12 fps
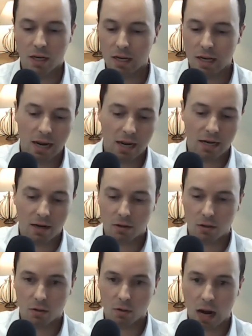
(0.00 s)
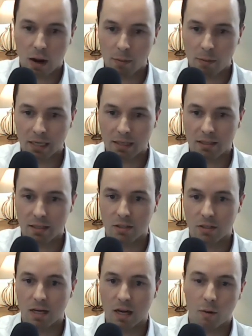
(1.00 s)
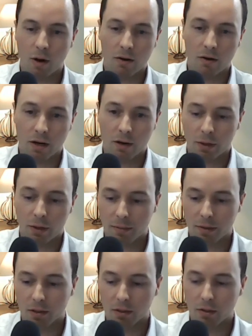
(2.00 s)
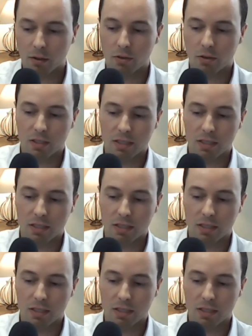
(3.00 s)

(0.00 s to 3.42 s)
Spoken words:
hey, here's how we make decisions, how we come to conclusions.